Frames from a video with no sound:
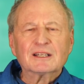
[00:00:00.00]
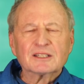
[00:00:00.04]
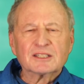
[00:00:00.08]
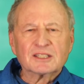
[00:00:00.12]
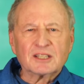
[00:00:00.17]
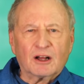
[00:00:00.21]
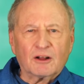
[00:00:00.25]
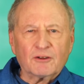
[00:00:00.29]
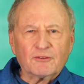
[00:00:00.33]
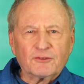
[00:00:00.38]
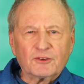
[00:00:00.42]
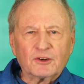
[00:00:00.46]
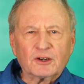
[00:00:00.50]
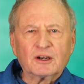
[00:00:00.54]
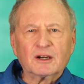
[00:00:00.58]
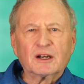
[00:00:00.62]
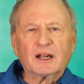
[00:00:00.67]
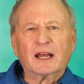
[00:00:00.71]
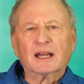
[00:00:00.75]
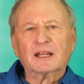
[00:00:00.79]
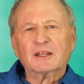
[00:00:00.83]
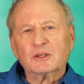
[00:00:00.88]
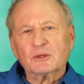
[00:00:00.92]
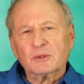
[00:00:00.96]

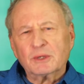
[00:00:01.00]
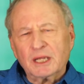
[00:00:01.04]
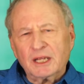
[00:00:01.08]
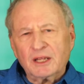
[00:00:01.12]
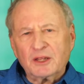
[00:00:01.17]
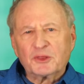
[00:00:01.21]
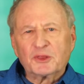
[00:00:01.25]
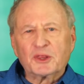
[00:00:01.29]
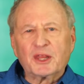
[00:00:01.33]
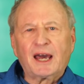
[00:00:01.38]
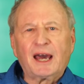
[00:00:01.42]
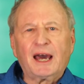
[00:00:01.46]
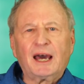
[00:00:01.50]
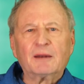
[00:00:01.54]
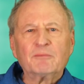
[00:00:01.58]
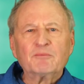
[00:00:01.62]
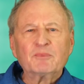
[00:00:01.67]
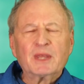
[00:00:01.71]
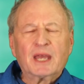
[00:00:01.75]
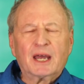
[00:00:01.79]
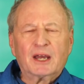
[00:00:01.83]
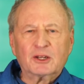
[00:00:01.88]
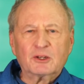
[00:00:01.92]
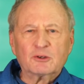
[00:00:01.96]
sulfur, and you eat
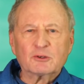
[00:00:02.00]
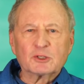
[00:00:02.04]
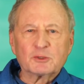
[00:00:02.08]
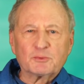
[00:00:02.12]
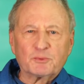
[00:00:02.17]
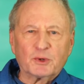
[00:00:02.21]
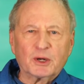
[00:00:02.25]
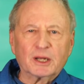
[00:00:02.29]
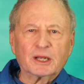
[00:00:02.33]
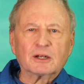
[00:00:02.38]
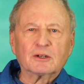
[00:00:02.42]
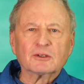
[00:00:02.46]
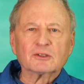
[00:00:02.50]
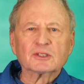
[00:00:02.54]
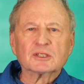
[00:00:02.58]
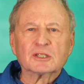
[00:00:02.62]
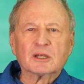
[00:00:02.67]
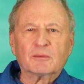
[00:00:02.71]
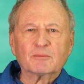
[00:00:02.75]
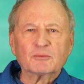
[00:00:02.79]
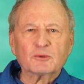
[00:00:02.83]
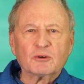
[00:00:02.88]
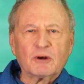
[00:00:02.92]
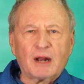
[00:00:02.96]
that, and you sprinkle
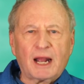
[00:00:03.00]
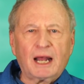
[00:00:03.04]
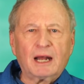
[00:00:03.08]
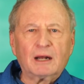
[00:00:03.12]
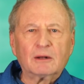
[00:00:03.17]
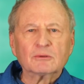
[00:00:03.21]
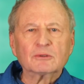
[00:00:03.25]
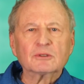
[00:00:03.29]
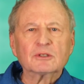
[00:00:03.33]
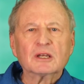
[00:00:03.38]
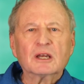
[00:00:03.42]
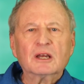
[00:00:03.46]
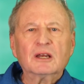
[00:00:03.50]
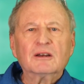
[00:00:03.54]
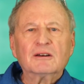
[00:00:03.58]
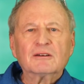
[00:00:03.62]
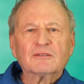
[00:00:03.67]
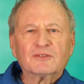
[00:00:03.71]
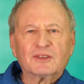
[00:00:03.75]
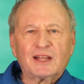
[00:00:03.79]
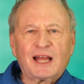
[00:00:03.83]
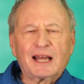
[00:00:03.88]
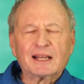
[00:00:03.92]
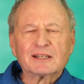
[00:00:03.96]
some ground
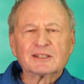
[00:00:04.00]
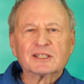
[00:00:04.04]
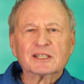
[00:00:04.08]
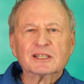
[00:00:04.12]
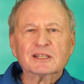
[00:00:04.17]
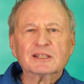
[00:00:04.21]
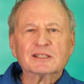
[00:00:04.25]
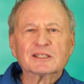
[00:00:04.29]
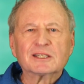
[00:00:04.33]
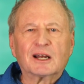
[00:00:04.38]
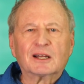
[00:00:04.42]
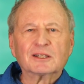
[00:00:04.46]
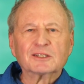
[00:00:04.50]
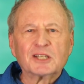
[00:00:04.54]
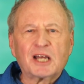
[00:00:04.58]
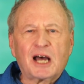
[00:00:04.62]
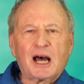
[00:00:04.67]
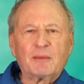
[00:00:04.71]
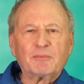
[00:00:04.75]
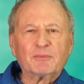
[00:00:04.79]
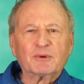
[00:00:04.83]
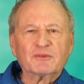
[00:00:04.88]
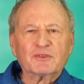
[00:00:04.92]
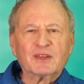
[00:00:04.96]
flax seeds on
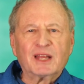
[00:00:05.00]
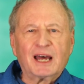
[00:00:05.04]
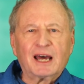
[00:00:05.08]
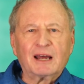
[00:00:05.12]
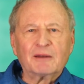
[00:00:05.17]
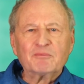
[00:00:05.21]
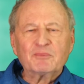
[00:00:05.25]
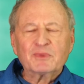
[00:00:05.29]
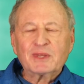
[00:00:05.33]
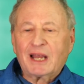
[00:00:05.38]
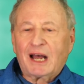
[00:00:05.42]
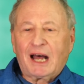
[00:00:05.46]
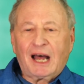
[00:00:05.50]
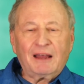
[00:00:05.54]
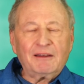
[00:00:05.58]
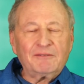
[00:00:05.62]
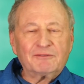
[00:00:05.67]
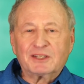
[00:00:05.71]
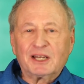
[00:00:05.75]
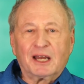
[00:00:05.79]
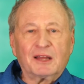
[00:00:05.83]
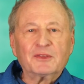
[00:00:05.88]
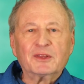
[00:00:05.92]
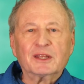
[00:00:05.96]
top of that.
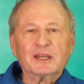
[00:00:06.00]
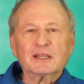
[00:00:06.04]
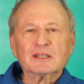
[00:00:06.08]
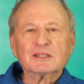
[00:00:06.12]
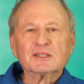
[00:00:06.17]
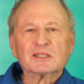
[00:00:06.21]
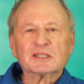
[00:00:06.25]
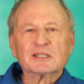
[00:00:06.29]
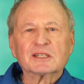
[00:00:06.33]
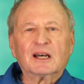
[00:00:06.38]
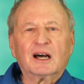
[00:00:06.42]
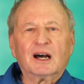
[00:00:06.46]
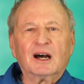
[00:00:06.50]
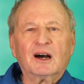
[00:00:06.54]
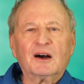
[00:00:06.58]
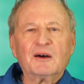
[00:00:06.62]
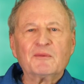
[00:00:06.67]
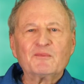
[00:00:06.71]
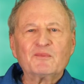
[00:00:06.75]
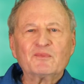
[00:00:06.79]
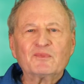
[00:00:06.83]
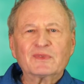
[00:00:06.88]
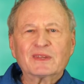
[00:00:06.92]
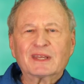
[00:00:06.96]
I've done this.
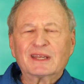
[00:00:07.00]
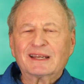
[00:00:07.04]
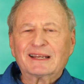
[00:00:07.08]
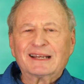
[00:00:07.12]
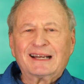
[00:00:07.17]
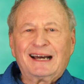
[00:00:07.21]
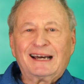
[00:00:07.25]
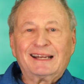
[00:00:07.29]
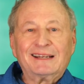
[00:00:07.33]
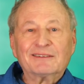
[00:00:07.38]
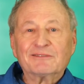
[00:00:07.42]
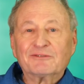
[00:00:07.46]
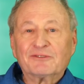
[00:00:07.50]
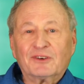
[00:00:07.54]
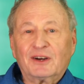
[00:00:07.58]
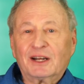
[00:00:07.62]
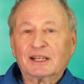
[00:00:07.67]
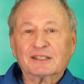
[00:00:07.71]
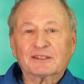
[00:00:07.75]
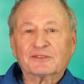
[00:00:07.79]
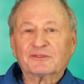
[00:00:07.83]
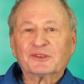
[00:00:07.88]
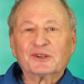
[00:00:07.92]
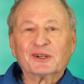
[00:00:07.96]
I didn't
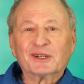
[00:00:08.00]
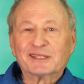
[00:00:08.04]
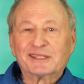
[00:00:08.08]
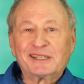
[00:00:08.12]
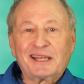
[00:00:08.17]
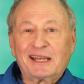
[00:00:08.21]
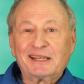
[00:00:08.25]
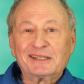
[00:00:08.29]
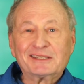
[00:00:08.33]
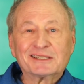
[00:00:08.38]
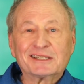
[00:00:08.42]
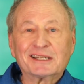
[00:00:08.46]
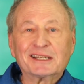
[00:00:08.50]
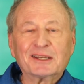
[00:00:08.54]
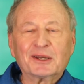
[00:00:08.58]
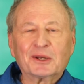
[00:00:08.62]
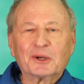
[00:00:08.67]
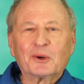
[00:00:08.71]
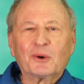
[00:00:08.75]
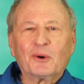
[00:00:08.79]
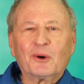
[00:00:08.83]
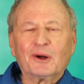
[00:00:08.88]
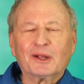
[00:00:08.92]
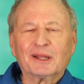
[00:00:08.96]
find it very tasty
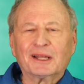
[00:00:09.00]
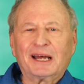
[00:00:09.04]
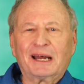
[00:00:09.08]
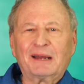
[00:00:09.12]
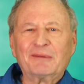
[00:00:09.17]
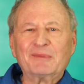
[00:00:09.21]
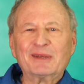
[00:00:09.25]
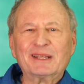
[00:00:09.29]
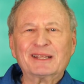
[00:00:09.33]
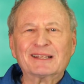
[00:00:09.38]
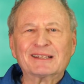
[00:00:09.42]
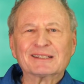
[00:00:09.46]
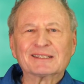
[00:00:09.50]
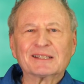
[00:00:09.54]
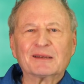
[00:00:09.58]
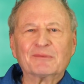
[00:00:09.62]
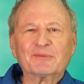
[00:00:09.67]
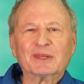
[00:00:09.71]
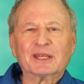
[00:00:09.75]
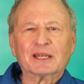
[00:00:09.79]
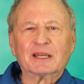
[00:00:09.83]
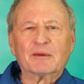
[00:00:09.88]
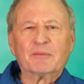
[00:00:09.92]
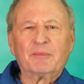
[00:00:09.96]
at all. I mean, there's
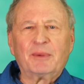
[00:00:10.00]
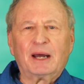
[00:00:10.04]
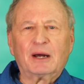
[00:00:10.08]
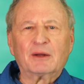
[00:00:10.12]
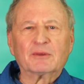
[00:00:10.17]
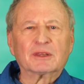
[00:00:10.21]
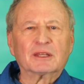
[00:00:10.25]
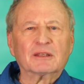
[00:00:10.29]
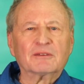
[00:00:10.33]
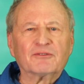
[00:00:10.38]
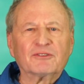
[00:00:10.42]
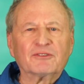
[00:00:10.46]
something about the